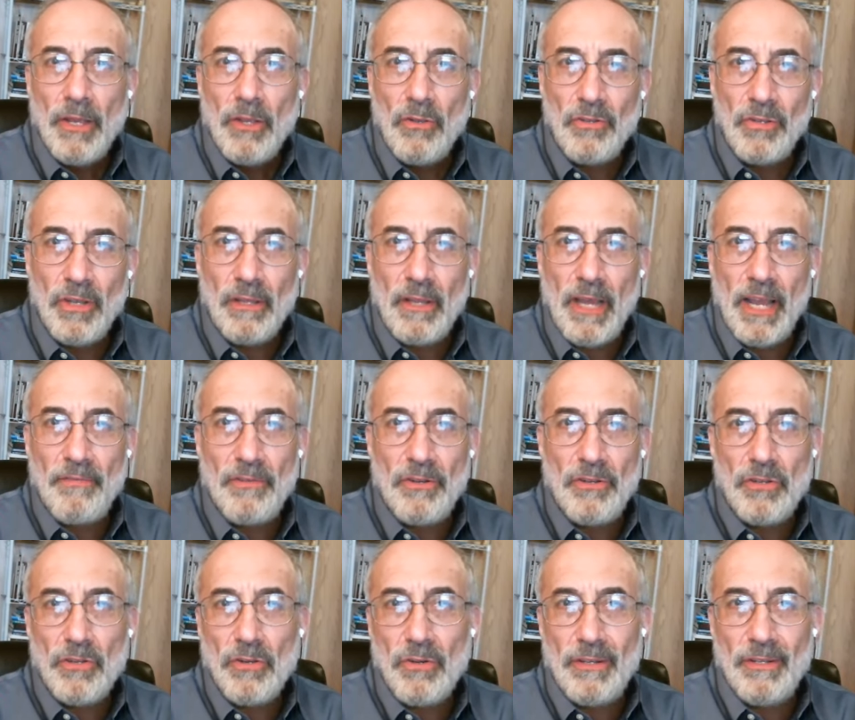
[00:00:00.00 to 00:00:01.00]
using life
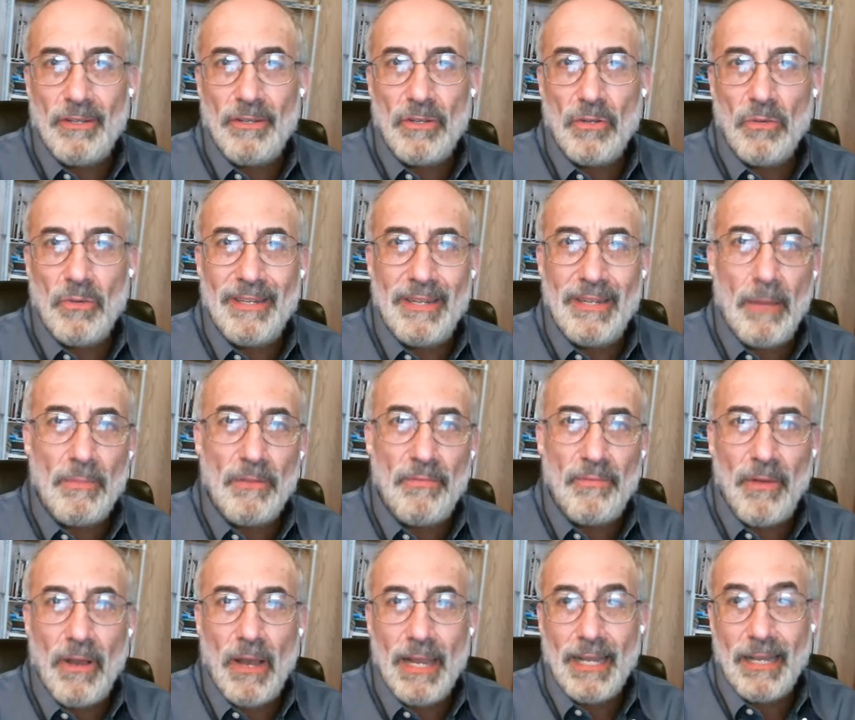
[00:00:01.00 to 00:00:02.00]
insurance to indemnify